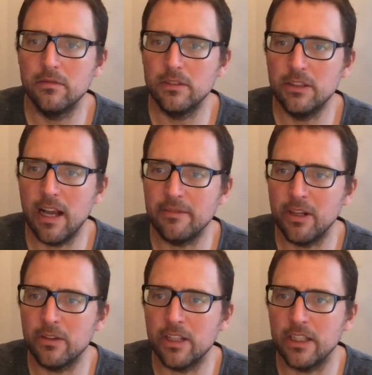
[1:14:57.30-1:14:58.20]
You have
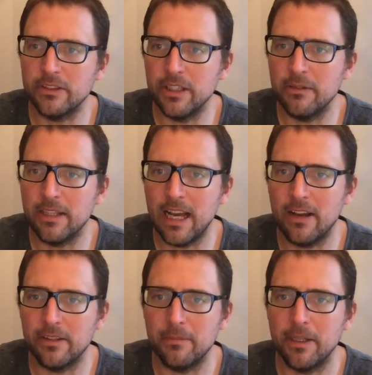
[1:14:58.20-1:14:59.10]
no country
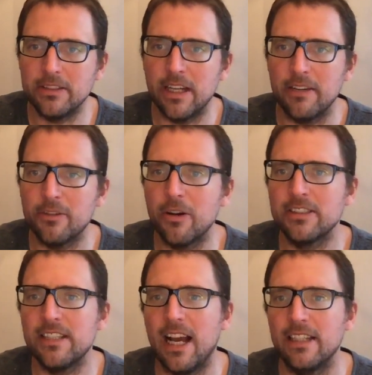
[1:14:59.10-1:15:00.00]
without the military. Of course
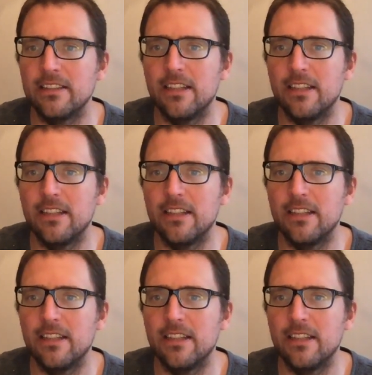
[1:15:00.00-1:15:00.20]
not.